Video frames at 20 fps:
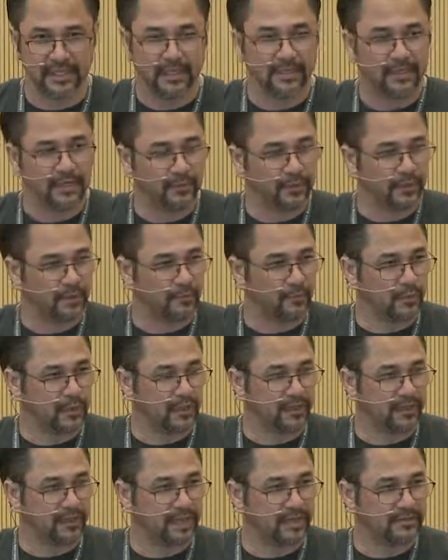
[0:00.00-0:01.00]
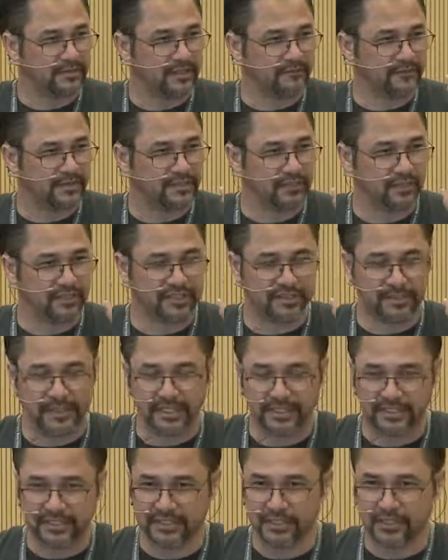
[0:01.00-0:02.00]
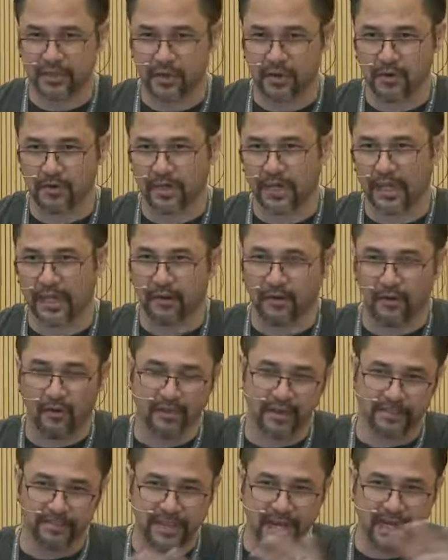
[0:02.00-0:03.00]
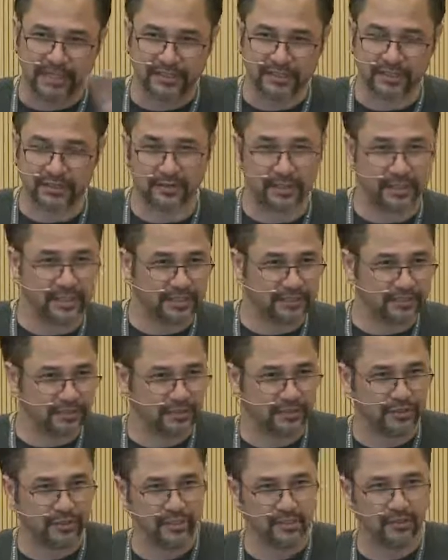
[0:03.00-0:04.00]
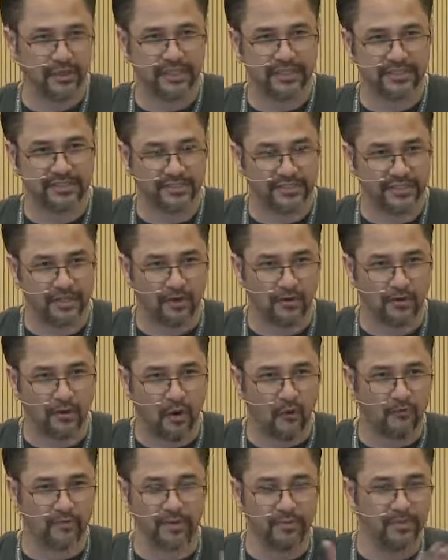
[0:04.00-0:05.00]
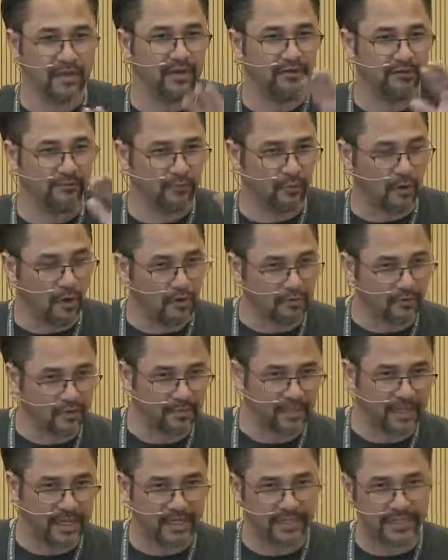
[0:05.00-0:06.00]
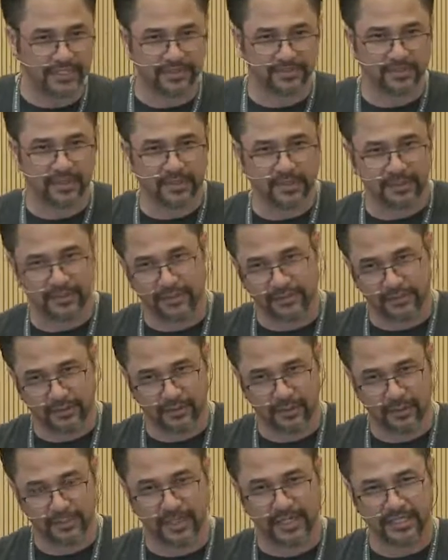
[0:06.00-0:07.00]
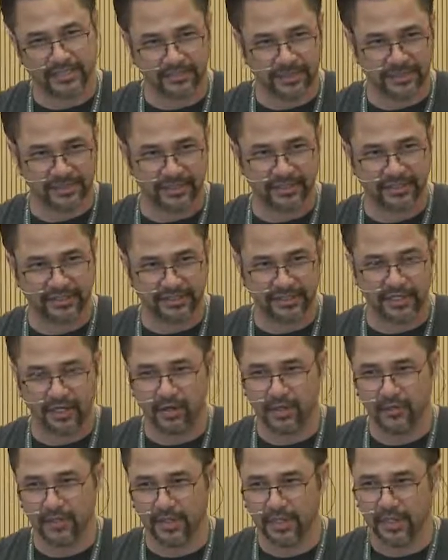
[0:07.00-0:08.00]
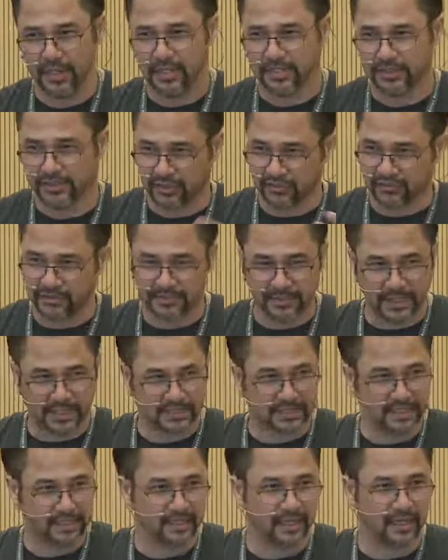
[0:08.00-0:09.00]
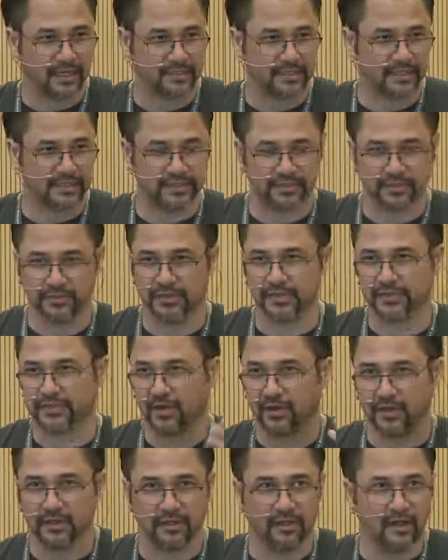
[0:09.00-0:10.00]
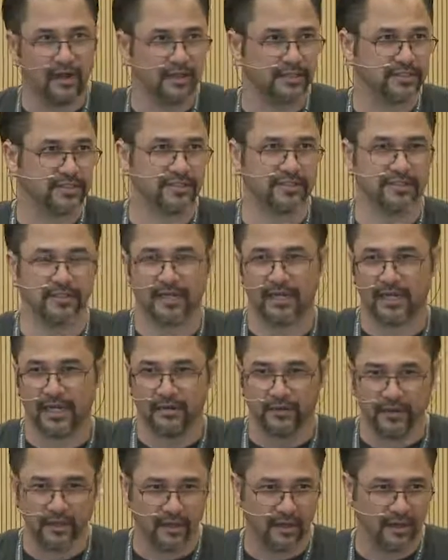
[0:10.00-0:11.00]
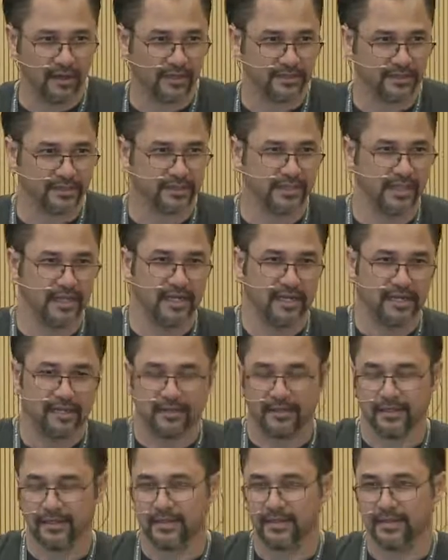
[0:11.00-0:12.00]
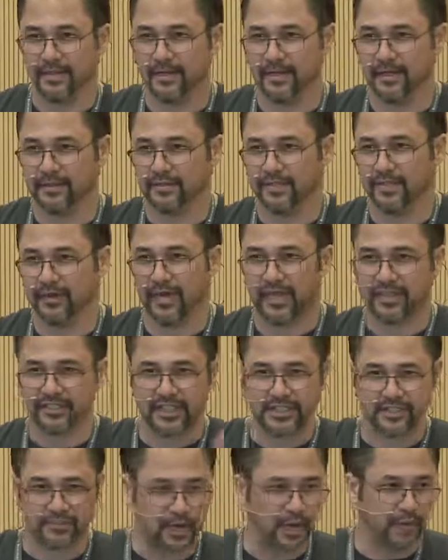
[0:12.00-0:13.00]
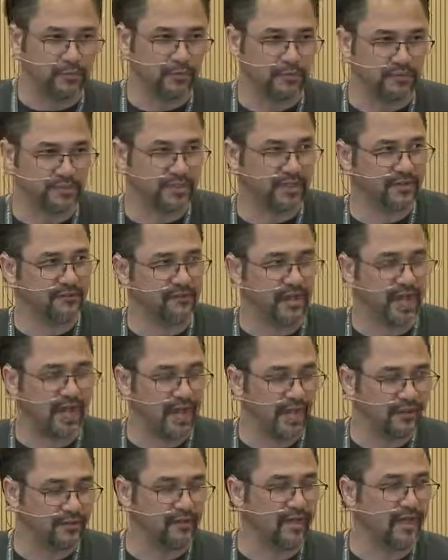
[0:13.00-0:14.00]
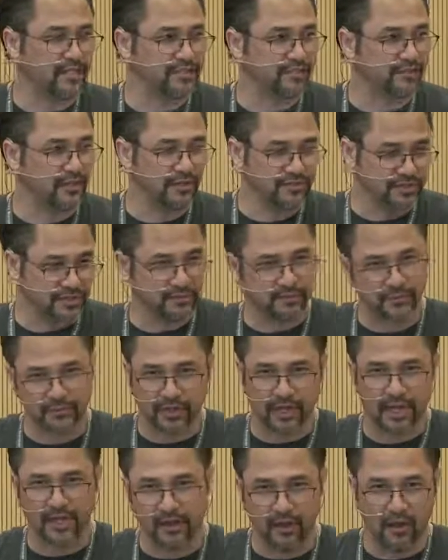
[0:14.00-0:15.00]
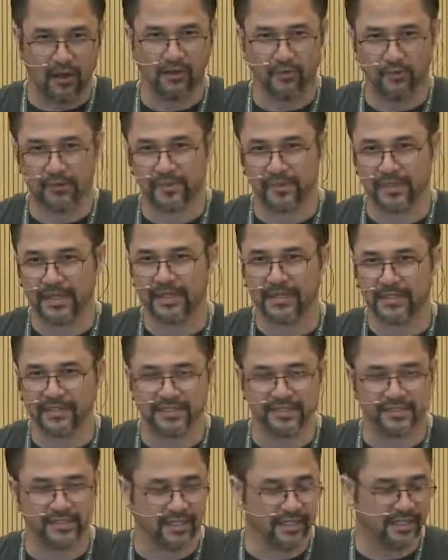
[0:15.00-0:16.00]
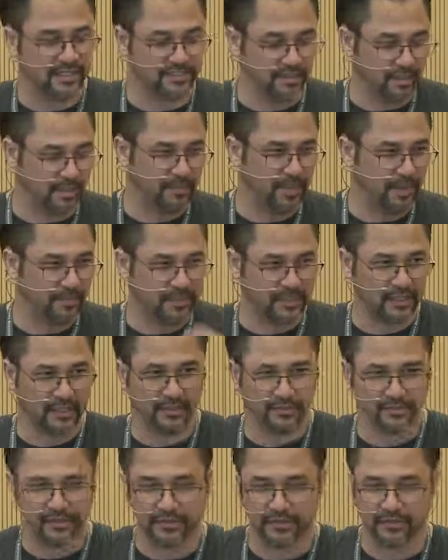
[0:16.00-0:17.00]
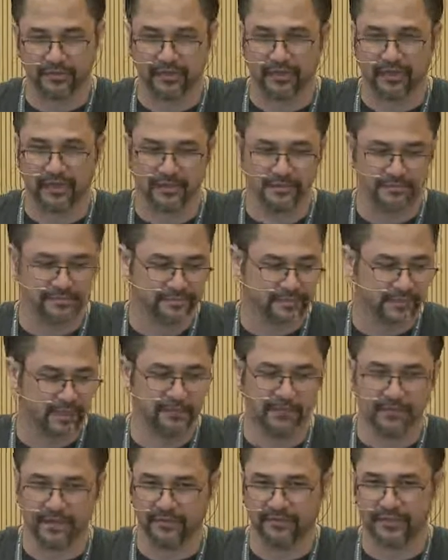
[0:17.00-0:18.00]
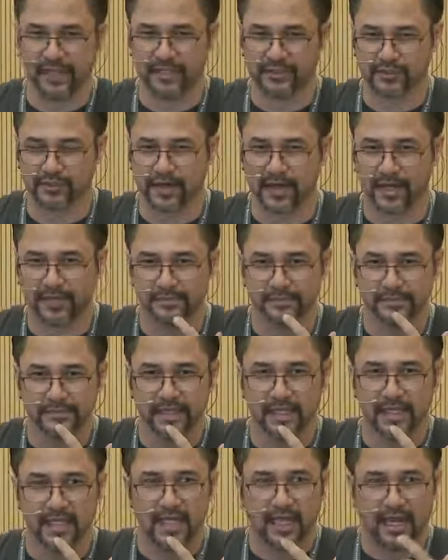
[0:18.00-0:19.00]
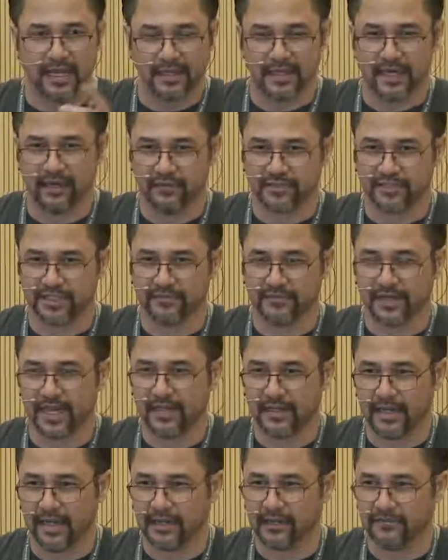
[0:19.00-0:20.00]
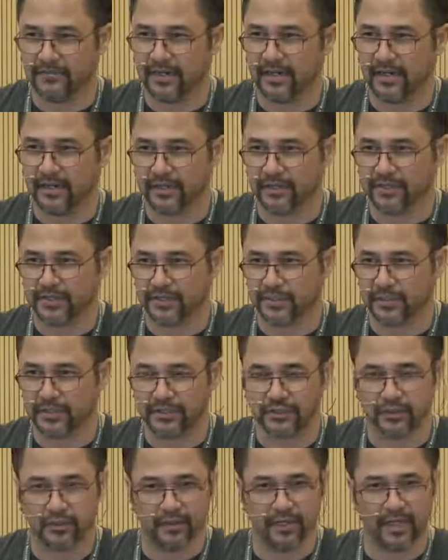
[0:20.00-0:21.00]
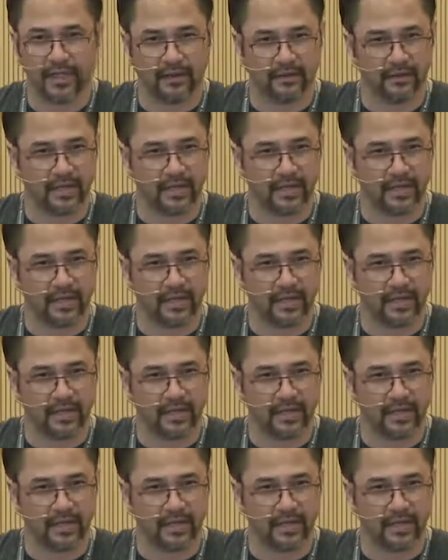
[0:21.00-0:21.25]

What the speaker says: Then we're going to definitely show you some Istio and how all the magic things you can do with Istio over and above raw Kubernetes, but Kubernetes plus Istio, service mesh technology, so the dark launch, the canary launch, the how to change route rules on the fly. You guys can also try along with me because it's on a publicly hosted URL. We'll give that a try. And then I also have Knative in here, so we can show you how